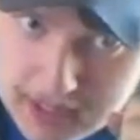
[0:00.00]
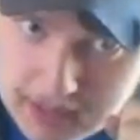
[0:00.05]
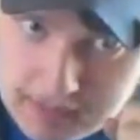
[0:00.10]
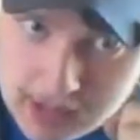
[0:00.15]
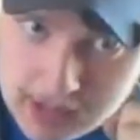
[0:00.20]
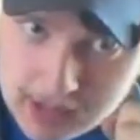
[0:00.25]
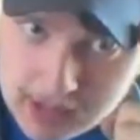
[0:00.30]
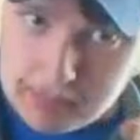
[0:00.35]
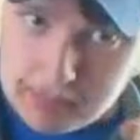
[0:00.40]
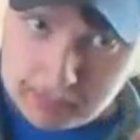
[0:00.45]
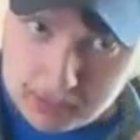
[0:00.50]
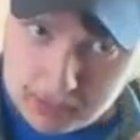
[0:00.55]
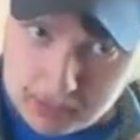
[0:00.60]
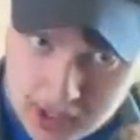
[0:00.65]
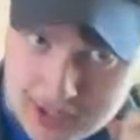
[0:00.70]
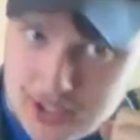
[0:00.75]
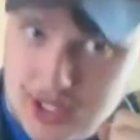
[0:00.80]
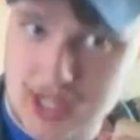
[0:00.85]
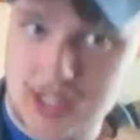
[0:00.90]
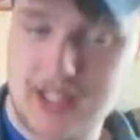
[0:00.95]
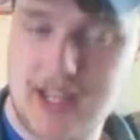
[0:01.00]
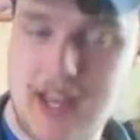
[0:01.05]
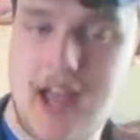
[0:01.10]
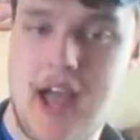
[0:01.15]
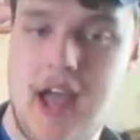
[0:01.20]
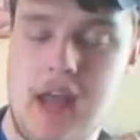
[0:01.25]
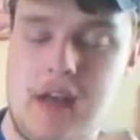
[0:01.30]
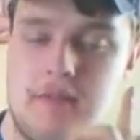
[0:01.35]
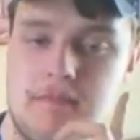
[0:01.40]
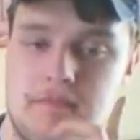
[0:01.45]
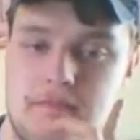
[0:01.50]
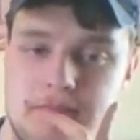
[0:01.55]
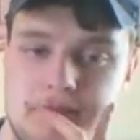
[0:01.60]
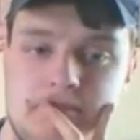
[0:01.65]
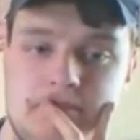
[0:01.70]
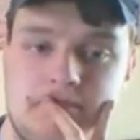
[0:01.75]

to be my project hat.